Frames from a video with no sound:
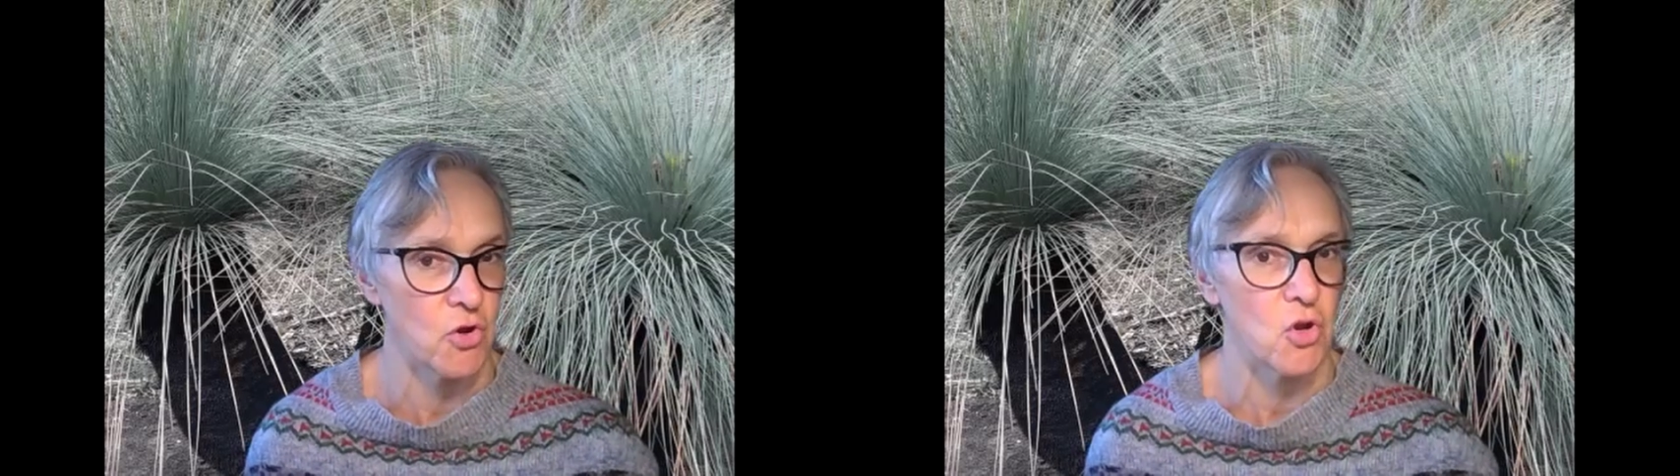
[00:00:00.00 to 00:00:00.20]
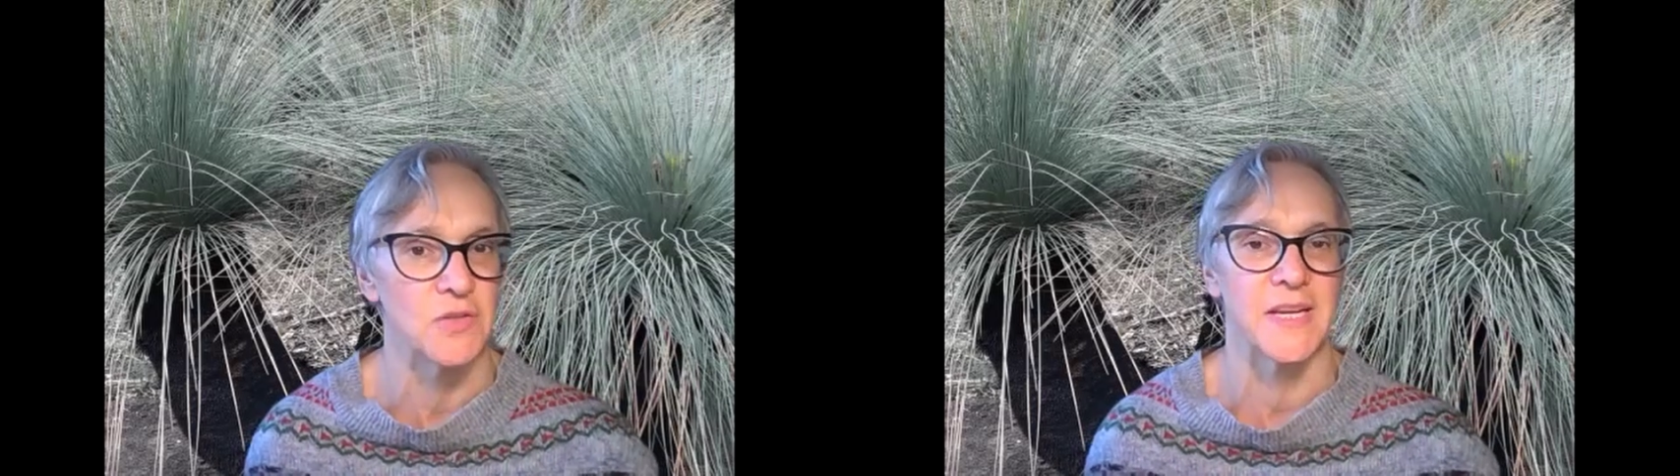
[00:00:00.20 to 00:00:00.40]

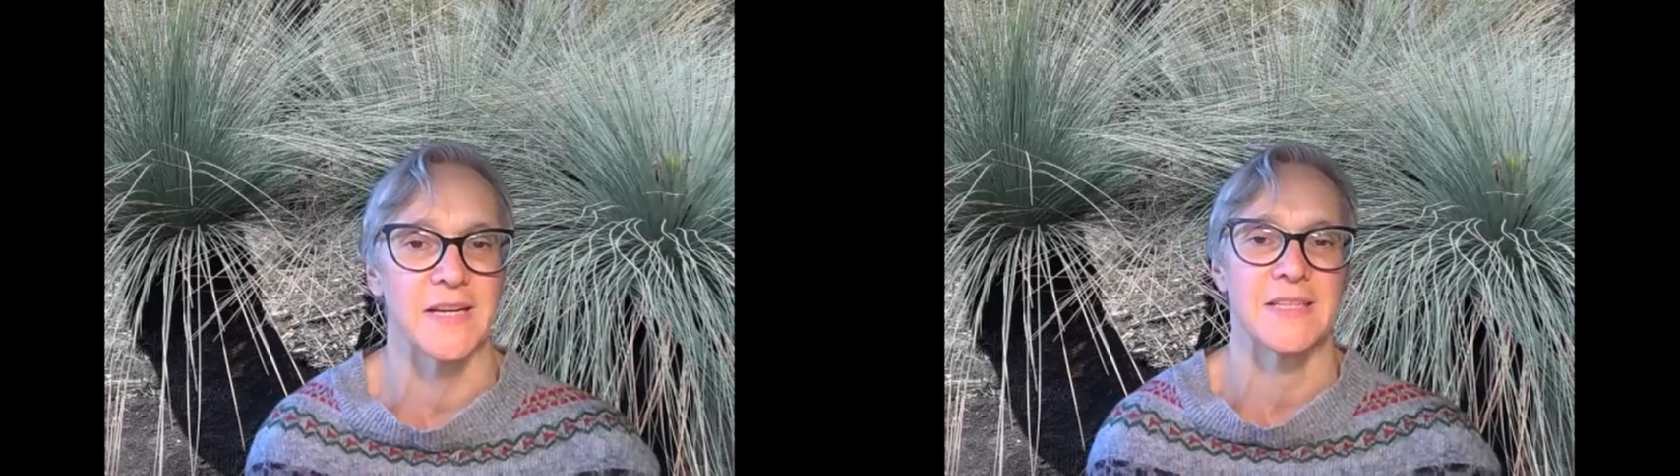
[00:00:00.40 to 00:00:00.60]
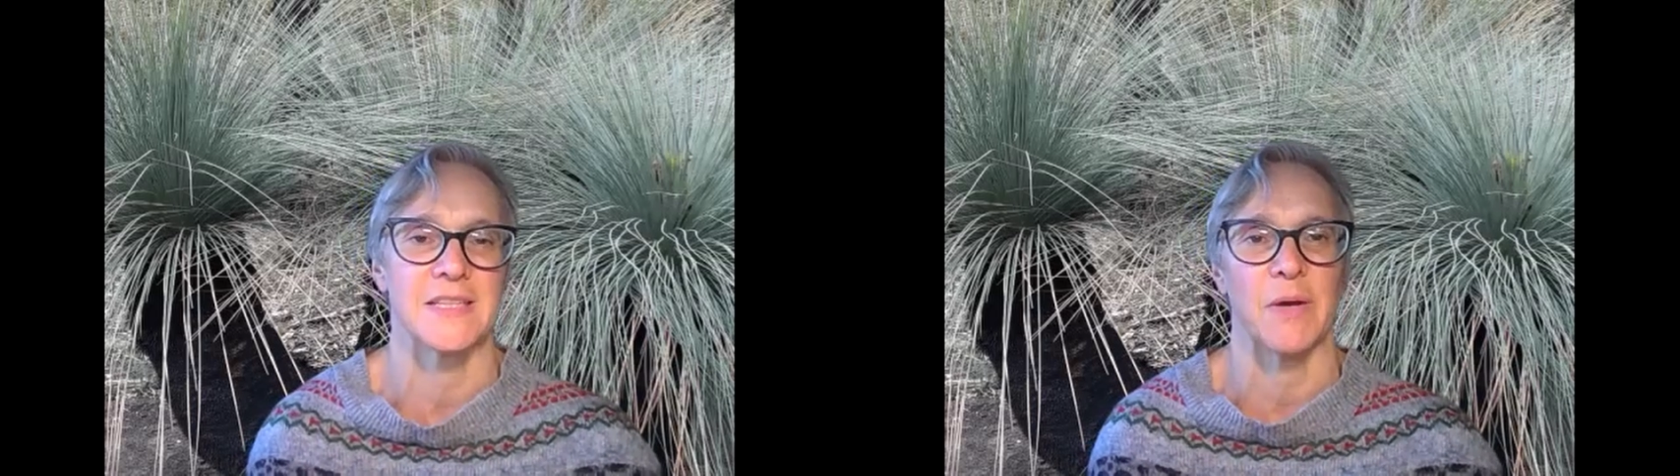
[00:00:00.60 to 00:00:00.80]

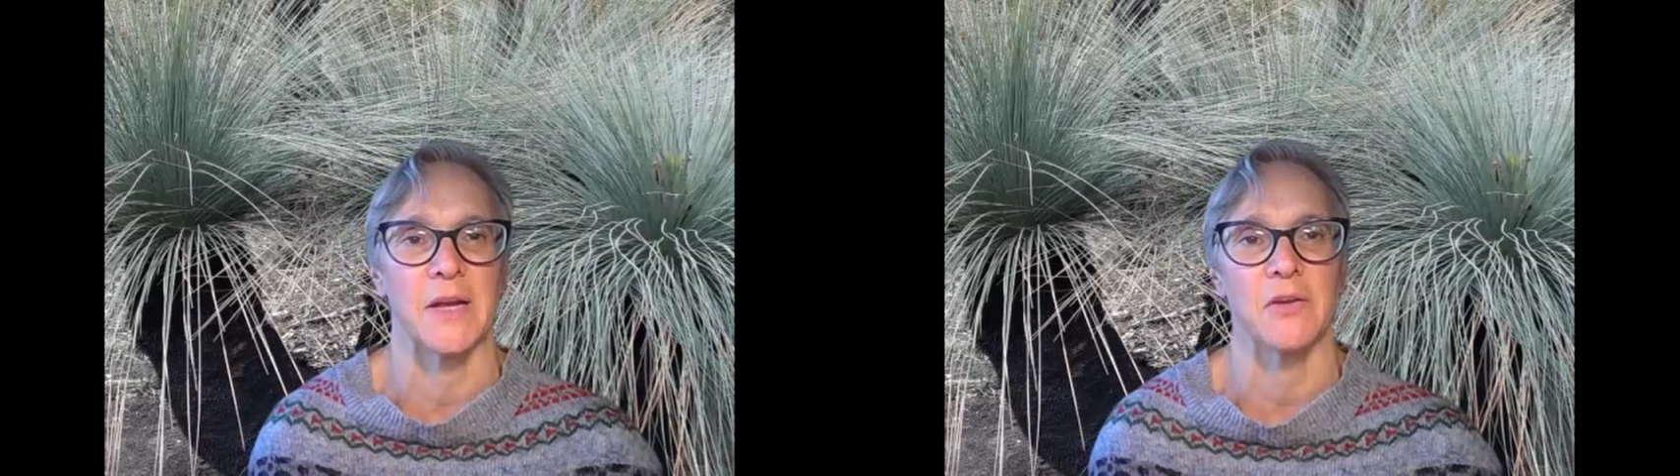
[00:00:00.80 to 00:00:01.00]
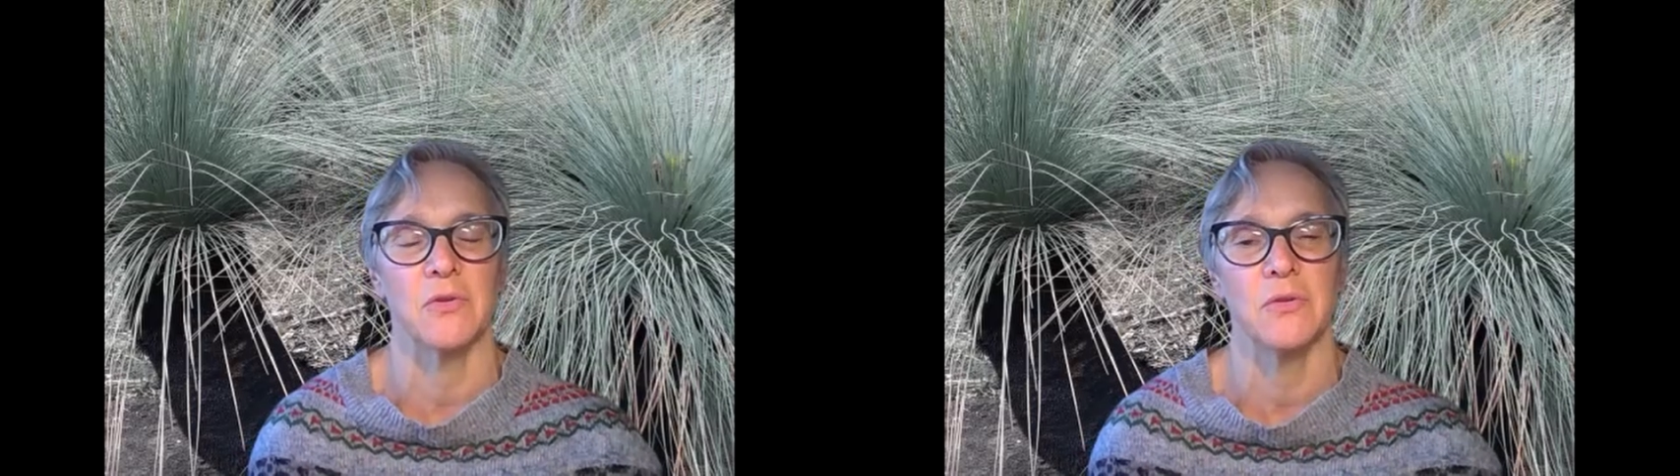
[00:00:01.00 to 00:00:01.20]
contact
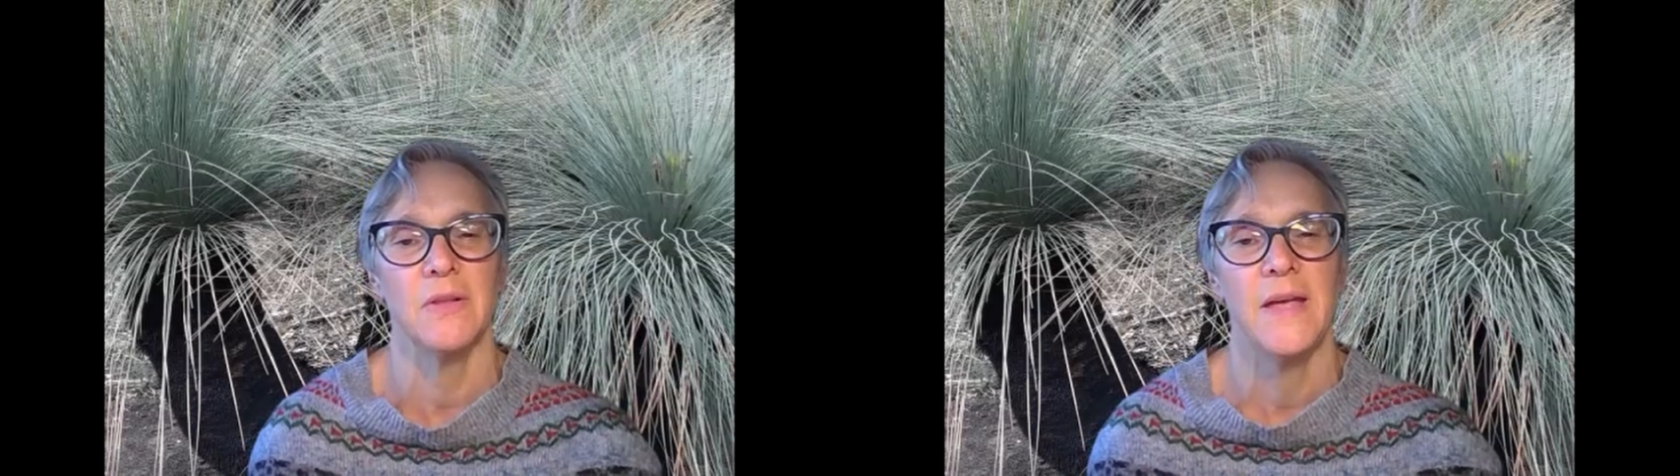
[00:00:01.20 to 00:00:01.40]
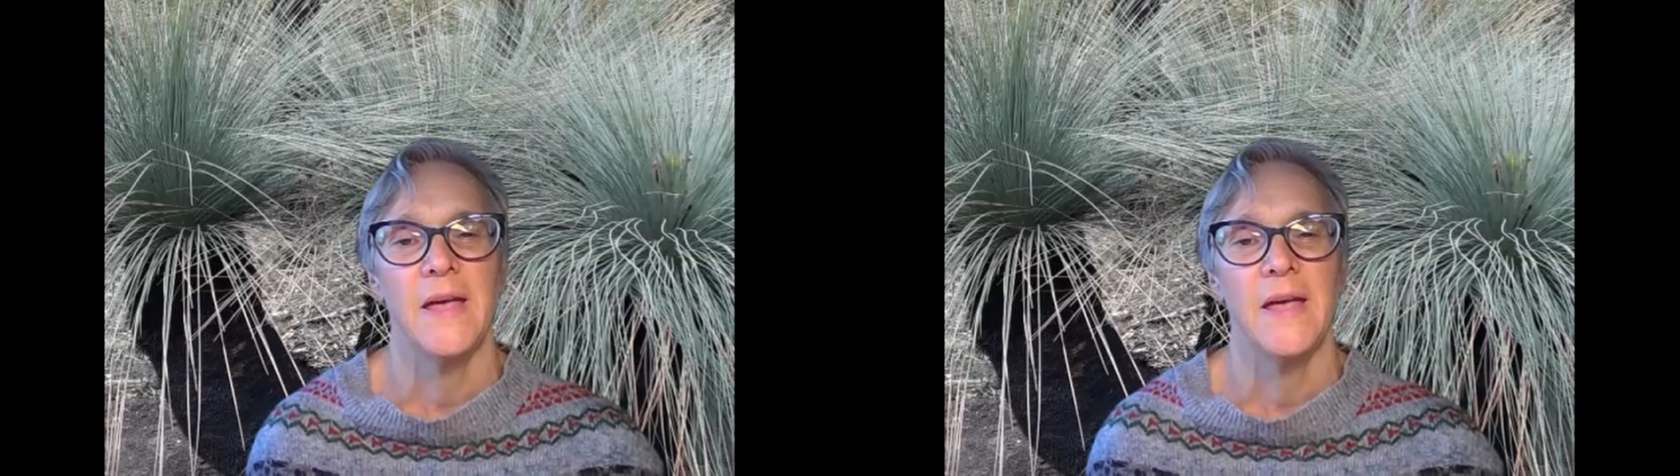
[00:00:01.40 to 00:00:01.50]
sabbatical.